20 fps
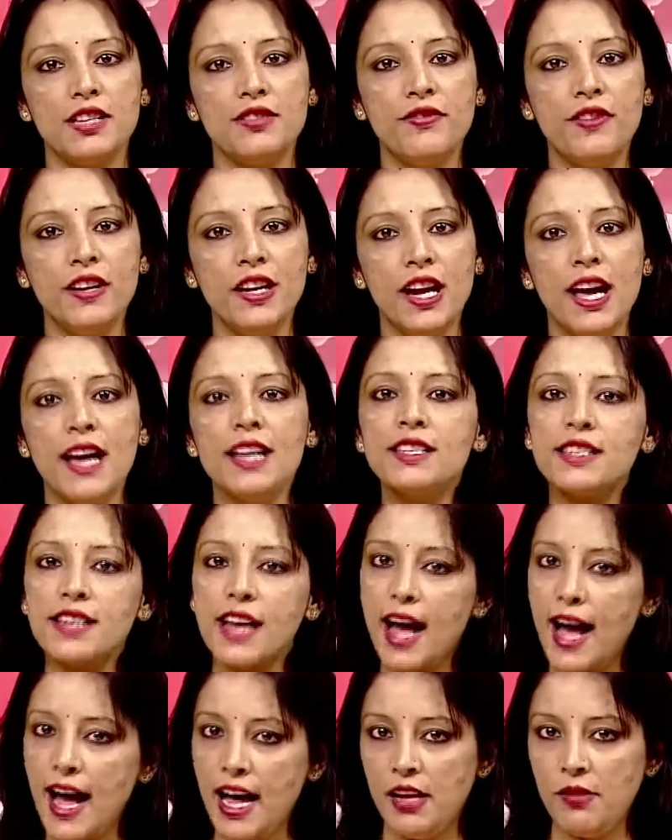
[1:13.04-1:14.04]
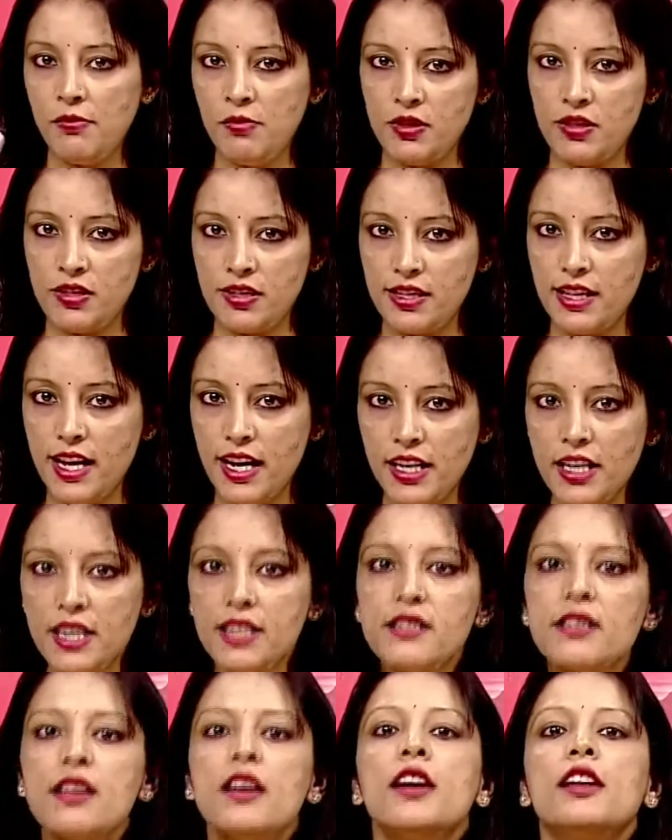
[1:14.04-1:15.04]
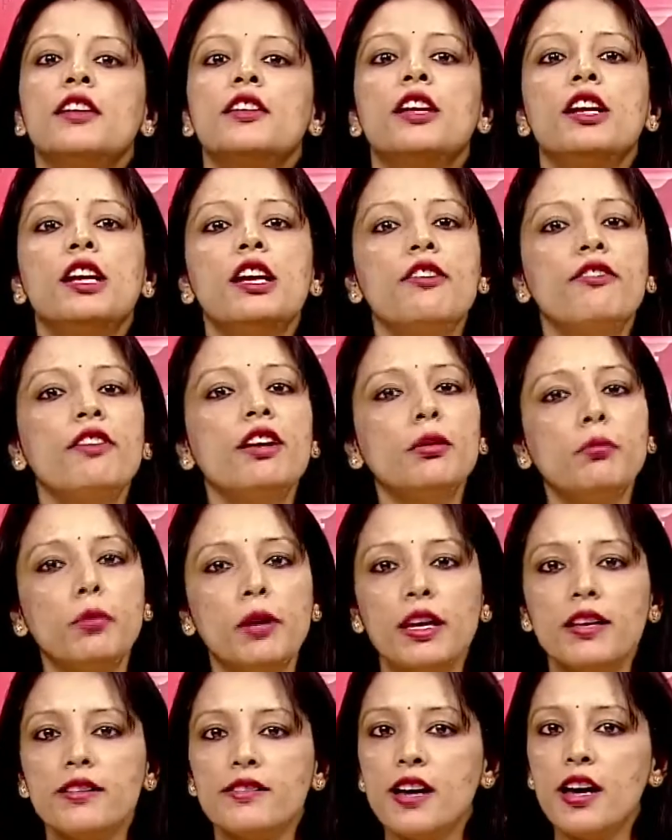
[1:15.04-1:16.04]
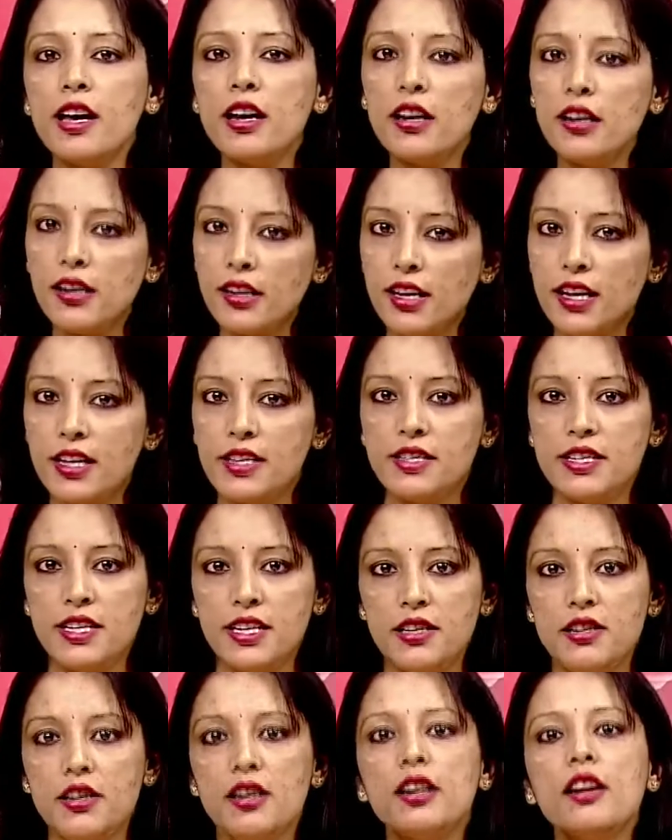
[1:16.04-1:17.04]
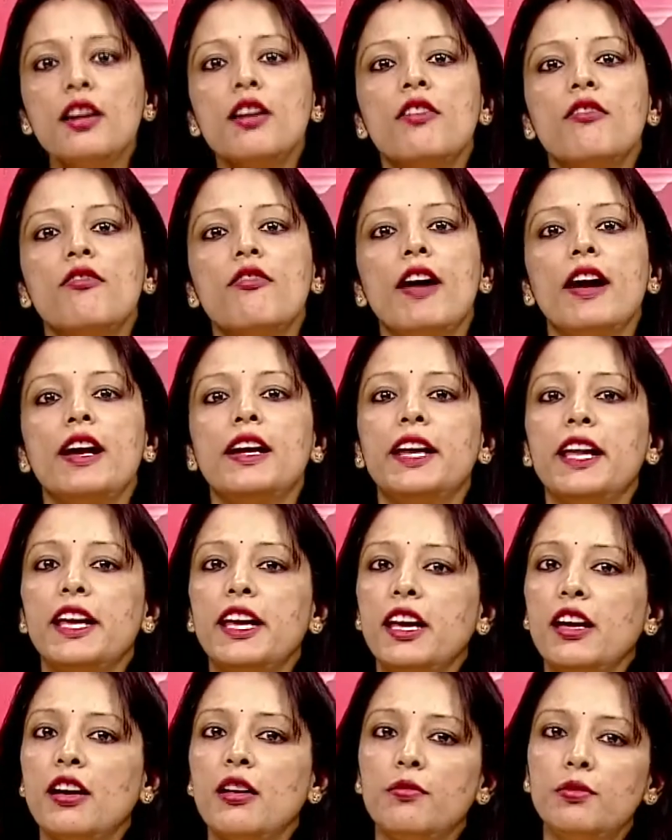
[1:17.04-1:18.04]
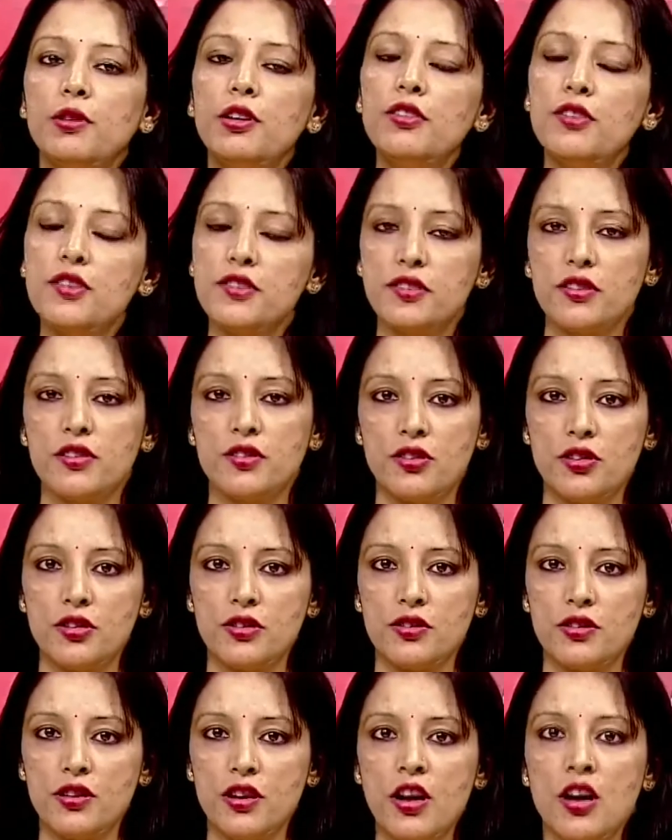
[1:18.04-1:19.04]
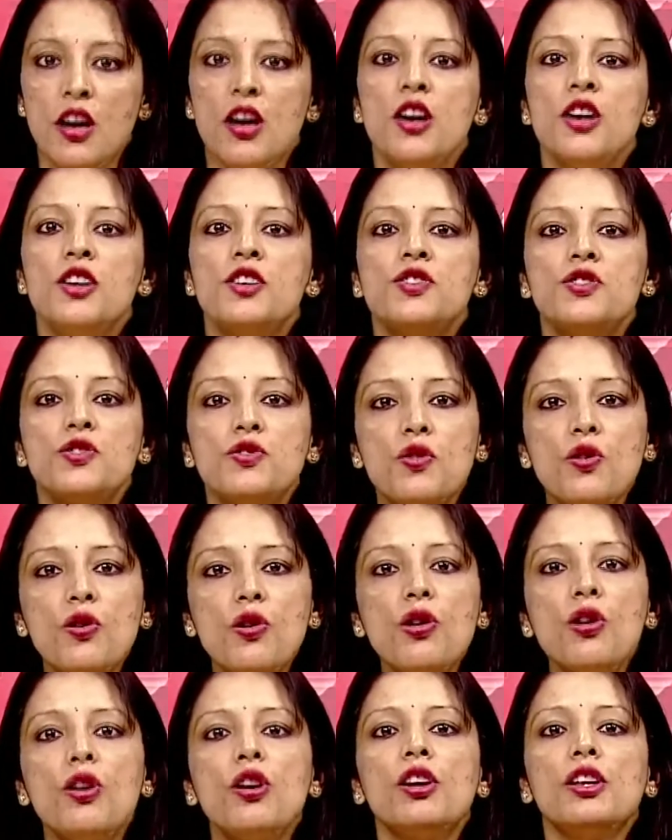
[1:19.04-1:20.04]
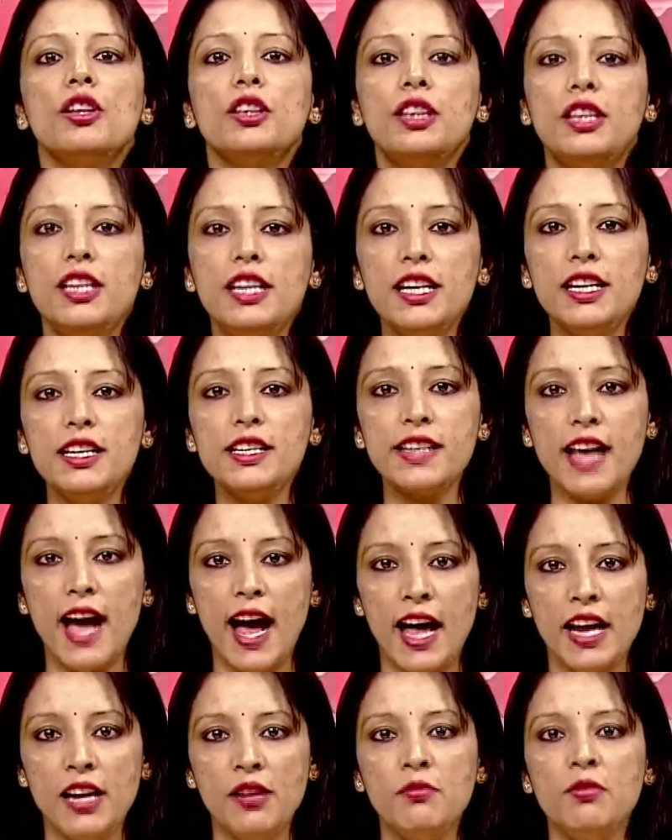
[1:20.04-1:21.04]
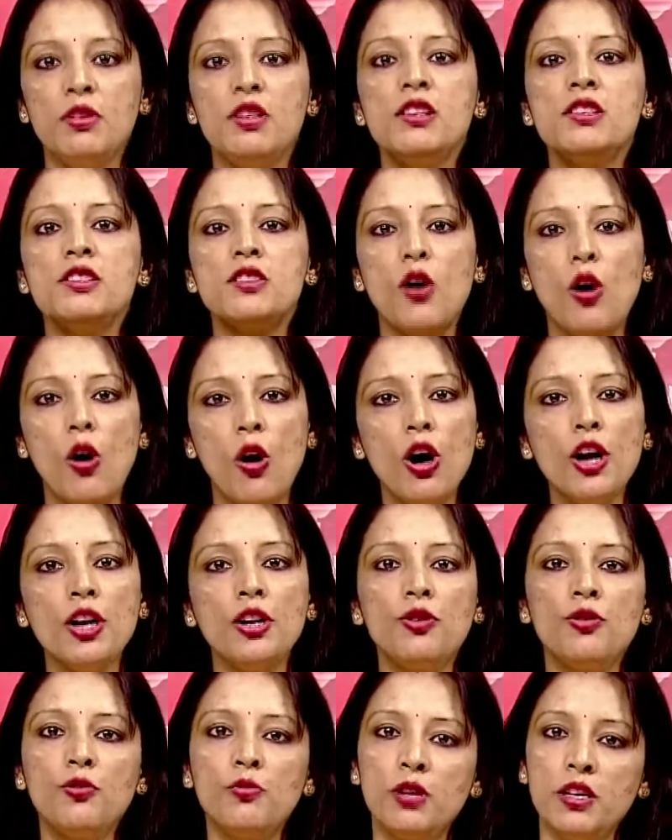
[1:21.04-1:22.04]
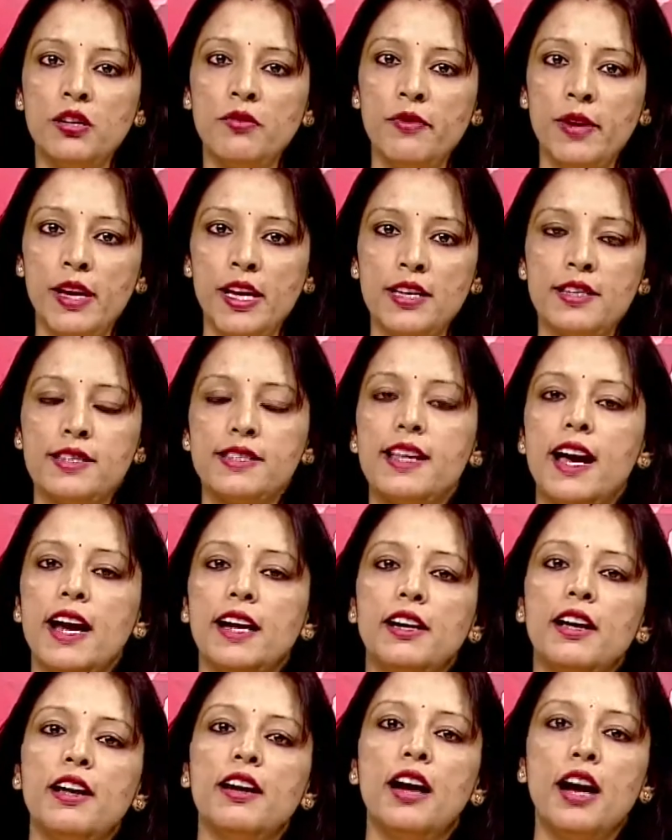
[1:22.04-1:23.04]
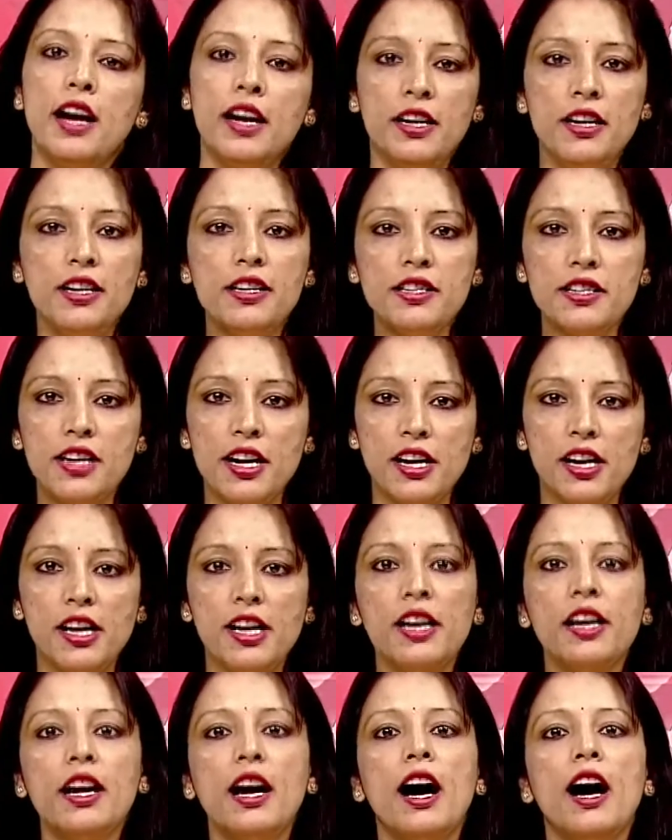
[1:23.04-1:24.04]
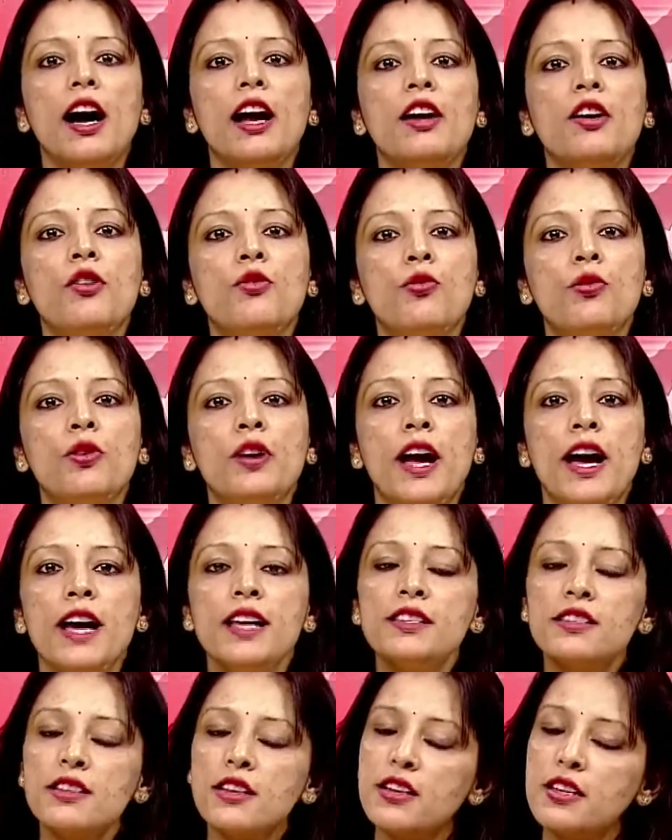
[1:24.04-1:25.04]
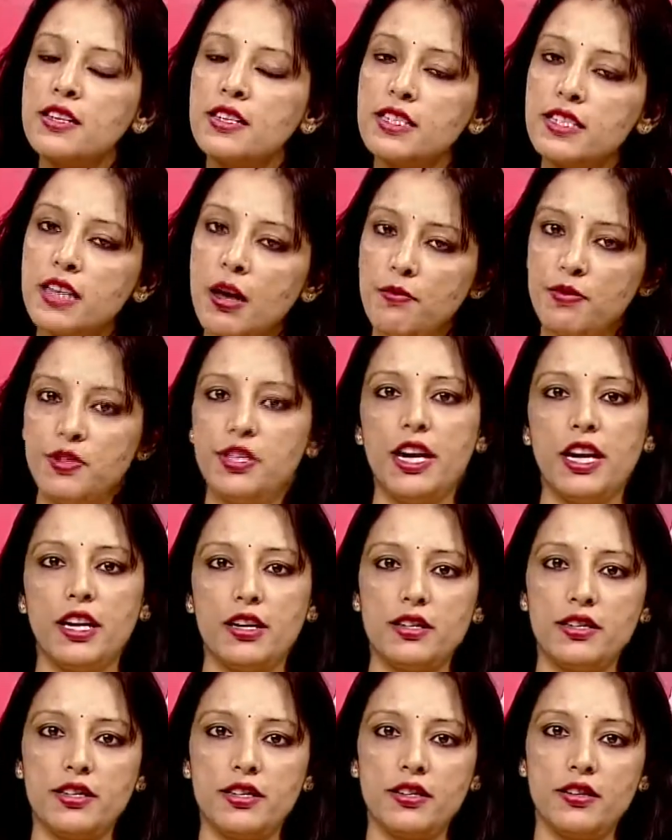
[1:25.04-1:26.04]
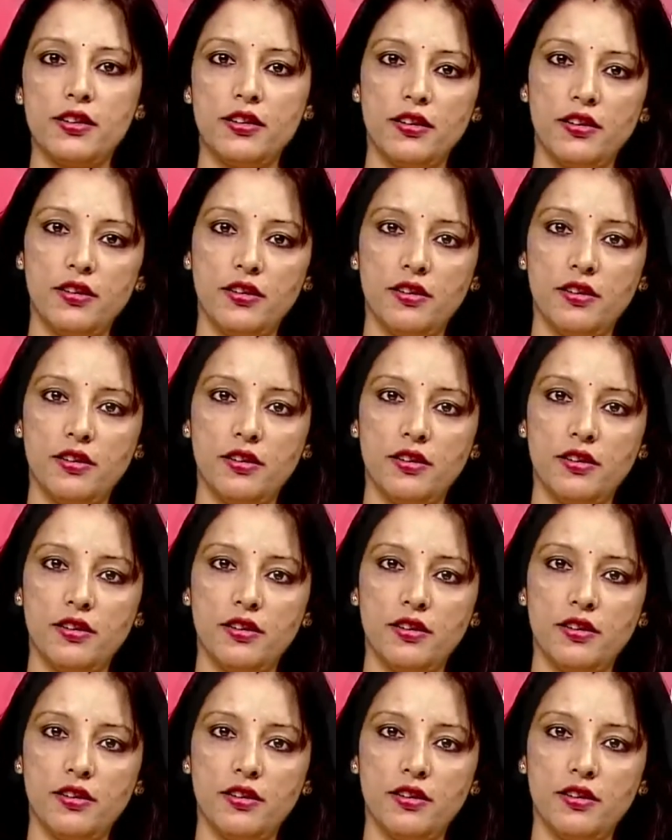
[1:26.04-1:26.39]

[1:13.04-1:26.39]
as well as animals. That is, the living beings are considered while taking up the researches. So, these animals or human beings that are under study are known as subjects.